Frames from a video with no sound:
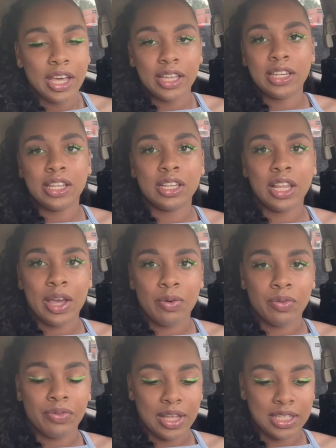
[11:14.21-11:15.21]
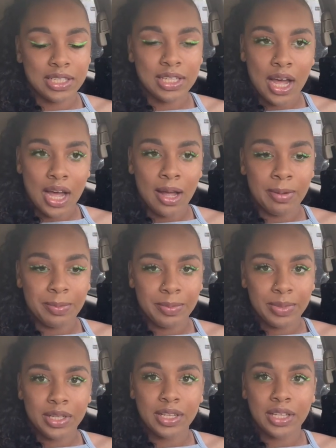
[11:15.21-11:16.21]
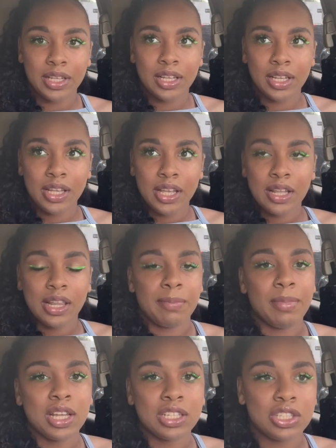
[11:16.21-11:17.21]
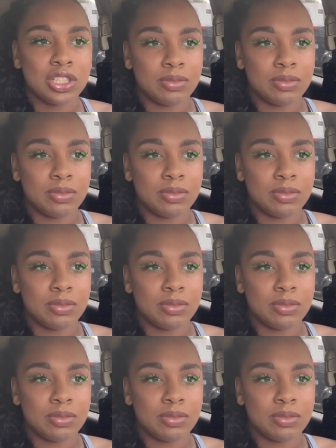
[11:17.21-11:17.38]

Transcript: And then like if I stop, like my,